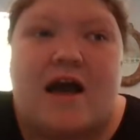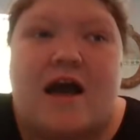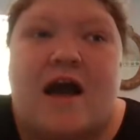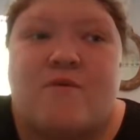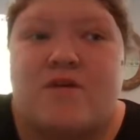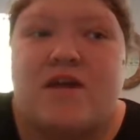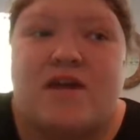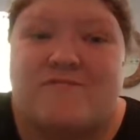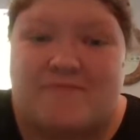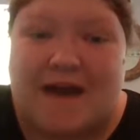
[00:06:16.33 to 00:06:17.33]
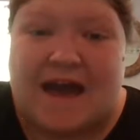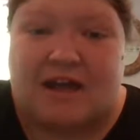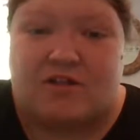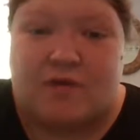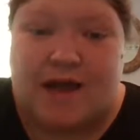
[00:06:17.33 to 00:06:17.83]
I want to give
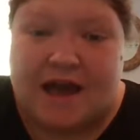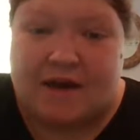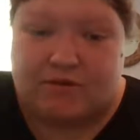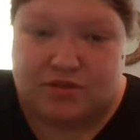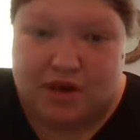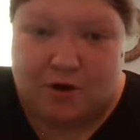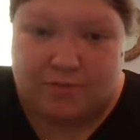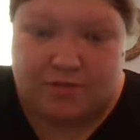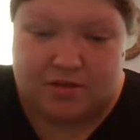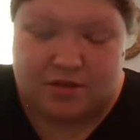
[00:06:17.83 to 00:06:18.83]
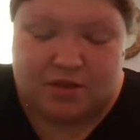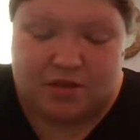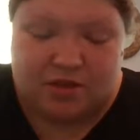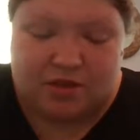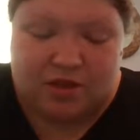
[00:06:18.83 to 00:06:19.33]
back the way I was helped.
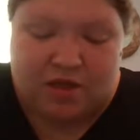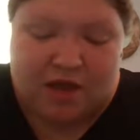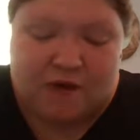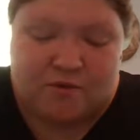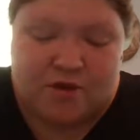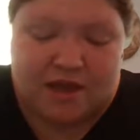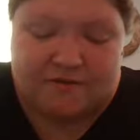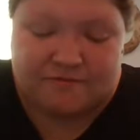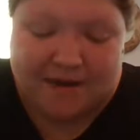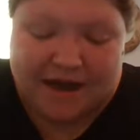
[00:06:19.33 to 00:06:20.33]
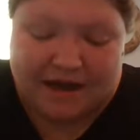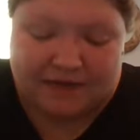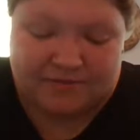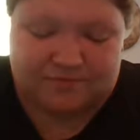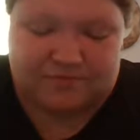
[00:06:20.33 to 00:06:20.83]
I want to give back,
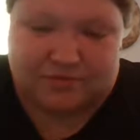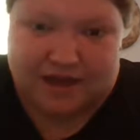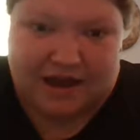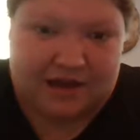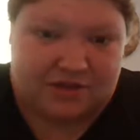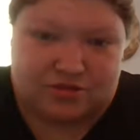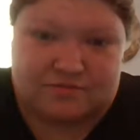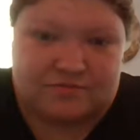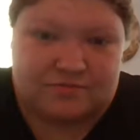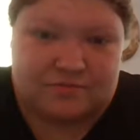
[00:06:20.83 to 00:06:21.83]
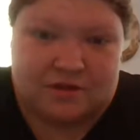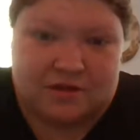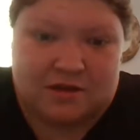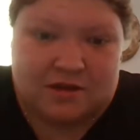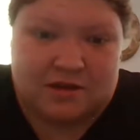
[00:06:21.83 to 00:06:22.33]
guys.
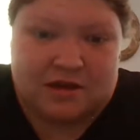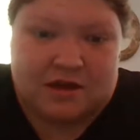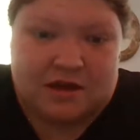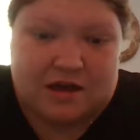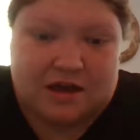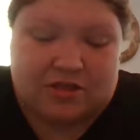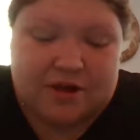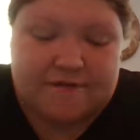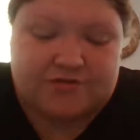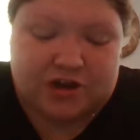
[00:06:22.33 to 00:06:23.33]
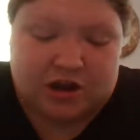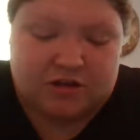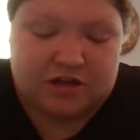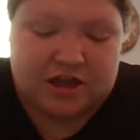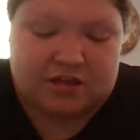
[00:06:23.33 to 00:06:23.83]
I love
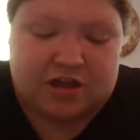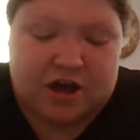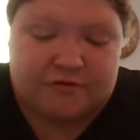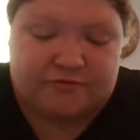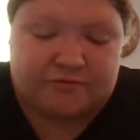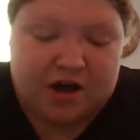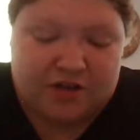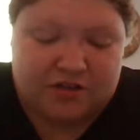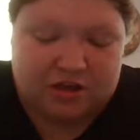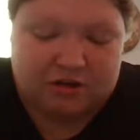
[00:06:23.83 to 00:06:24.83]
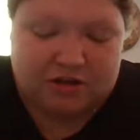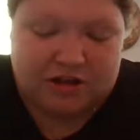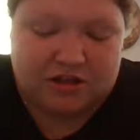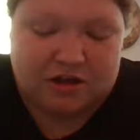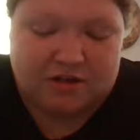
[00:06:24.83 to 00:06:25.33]
charity, I love volunteering
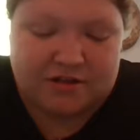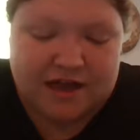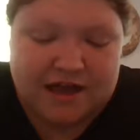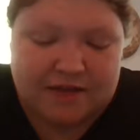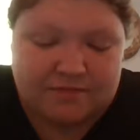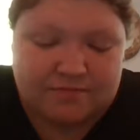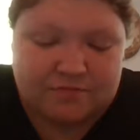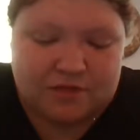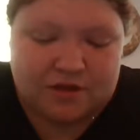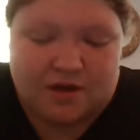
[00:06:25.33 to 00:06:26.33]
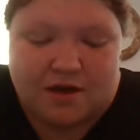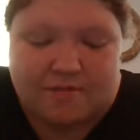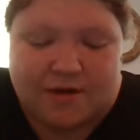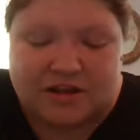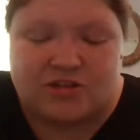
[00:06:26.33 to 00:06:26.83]
and all of that.
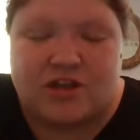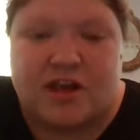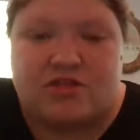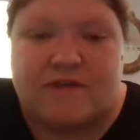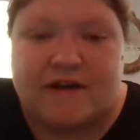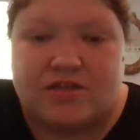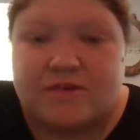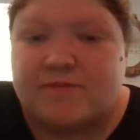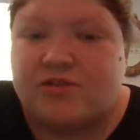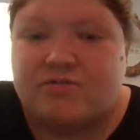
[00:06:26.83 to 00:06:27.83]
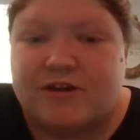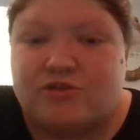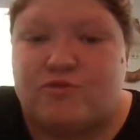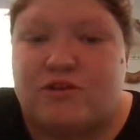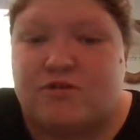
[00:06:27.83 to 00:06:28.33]
But I just think it's something special
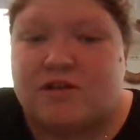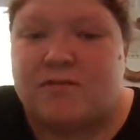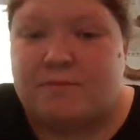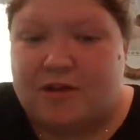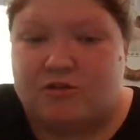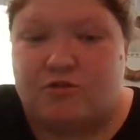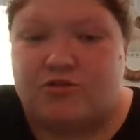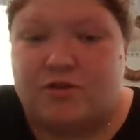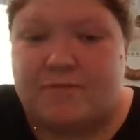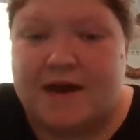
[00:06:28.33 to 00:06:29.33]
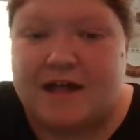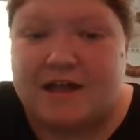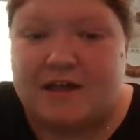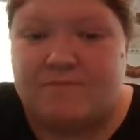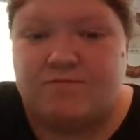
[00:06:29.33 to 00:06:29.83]
when you get to mentor
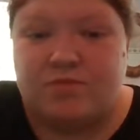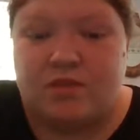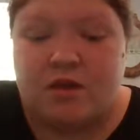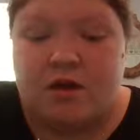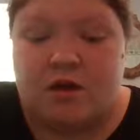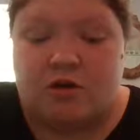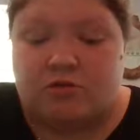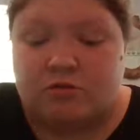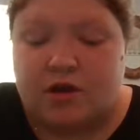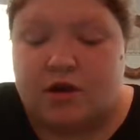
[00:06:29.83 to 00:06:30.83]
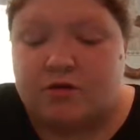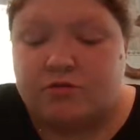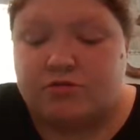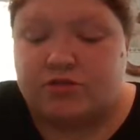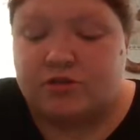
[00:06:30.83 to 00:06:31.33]
somebody who
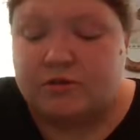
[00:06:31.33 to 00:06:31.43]
knows